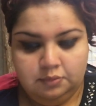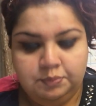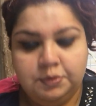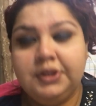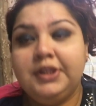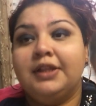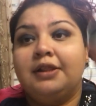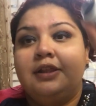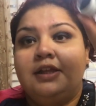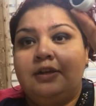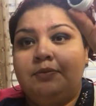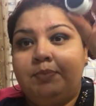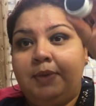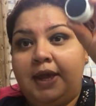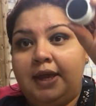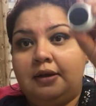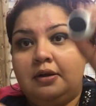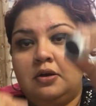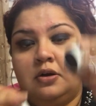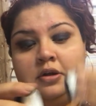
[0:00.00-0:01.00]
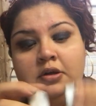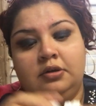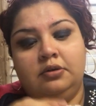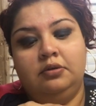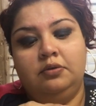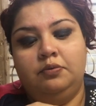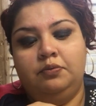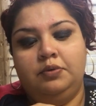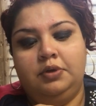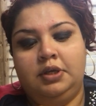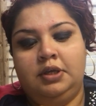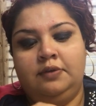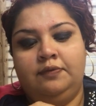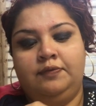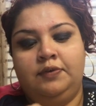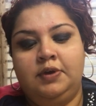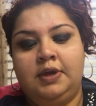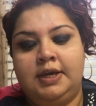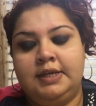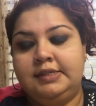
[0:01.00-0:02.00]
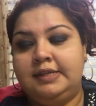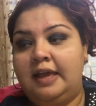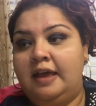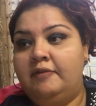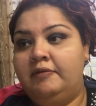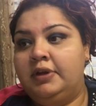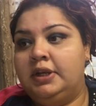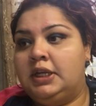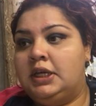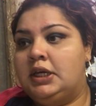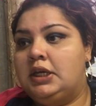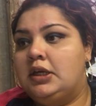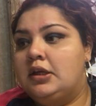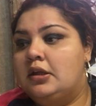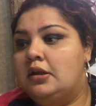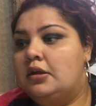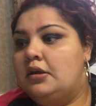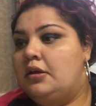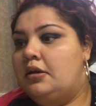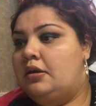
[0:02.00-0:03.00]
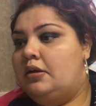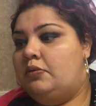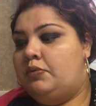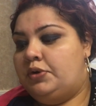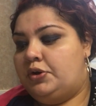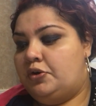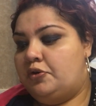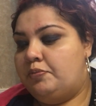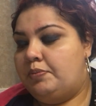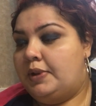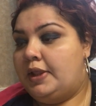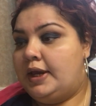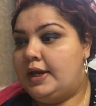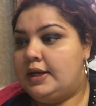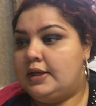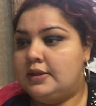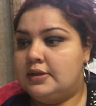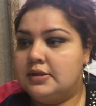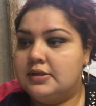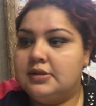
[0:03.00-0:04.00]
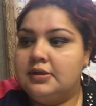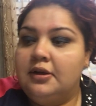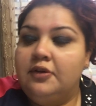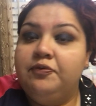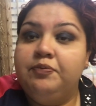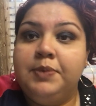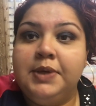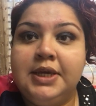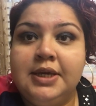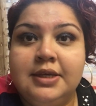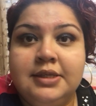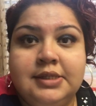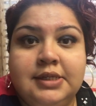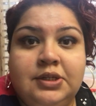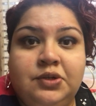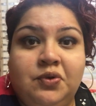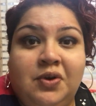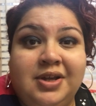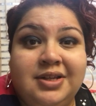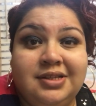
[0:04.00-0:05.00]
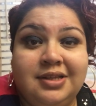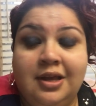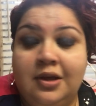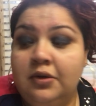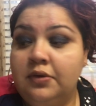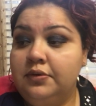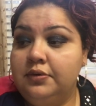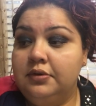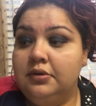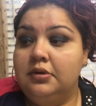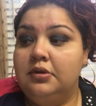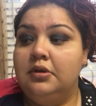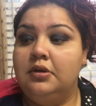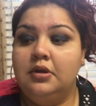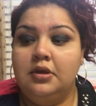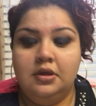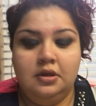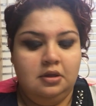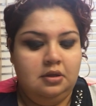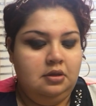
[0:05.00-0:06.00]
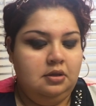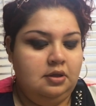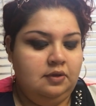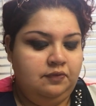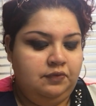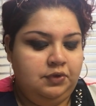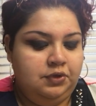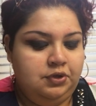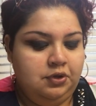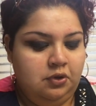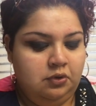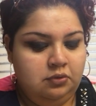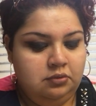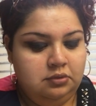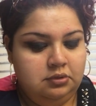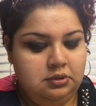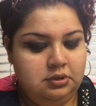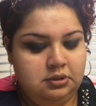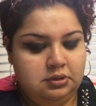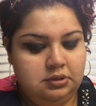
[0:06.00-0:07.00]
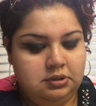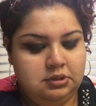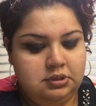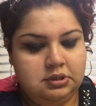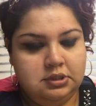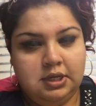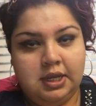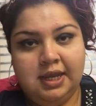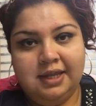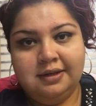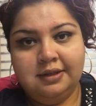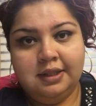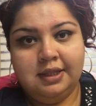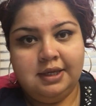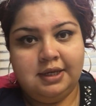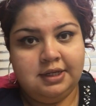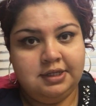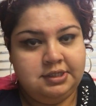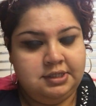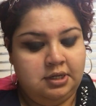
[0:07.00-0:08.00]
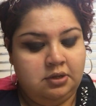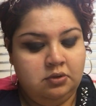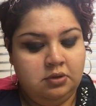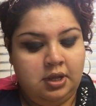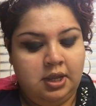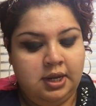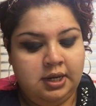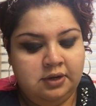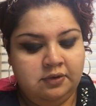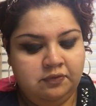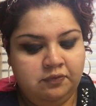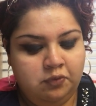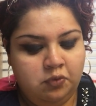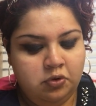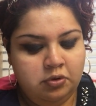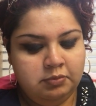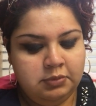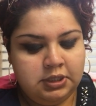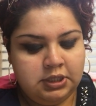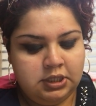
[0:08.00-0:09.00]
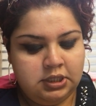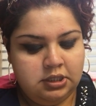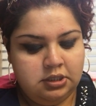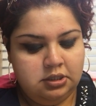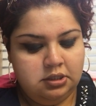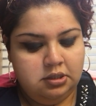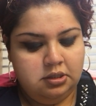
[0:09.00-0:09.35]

put the lid back on if you guys have any when you're applying this stuff, because it dries out if you don't. It's kind of like a gel kind of formula.